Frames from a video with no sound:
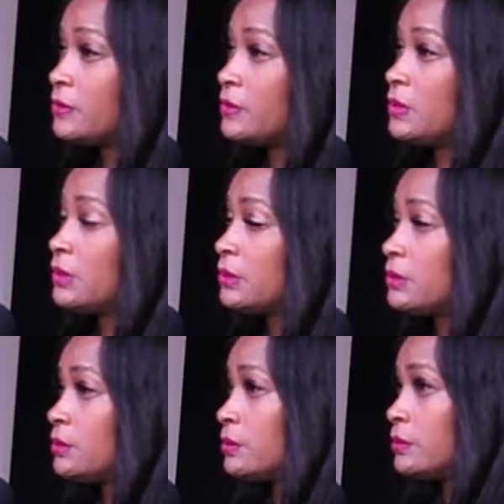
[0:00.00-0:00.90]

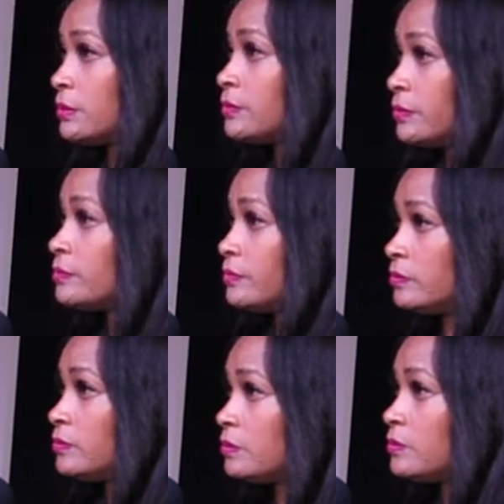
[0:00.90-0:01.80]

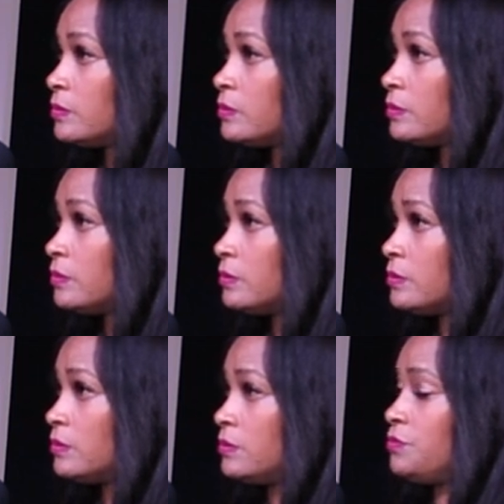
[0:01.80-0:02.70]

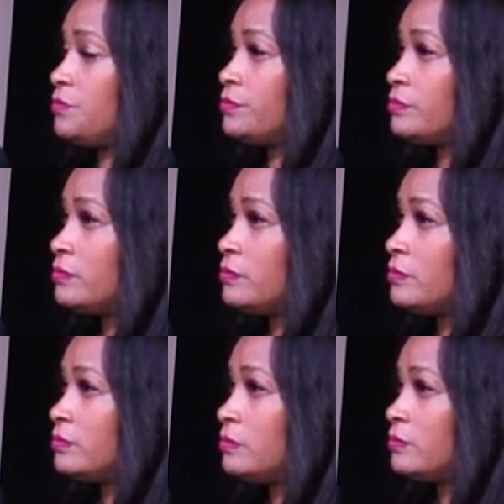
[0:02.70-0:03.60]

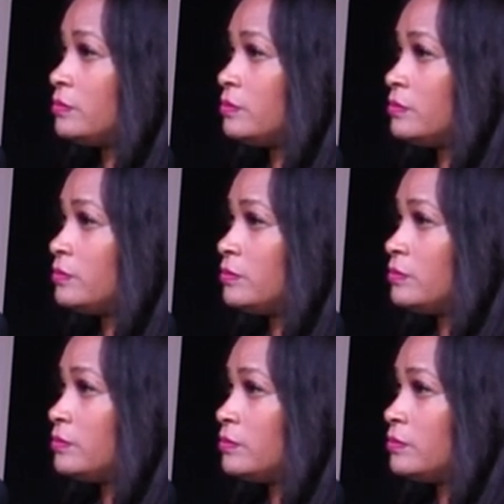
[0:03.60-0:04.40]
No words are spoken by the person on screen.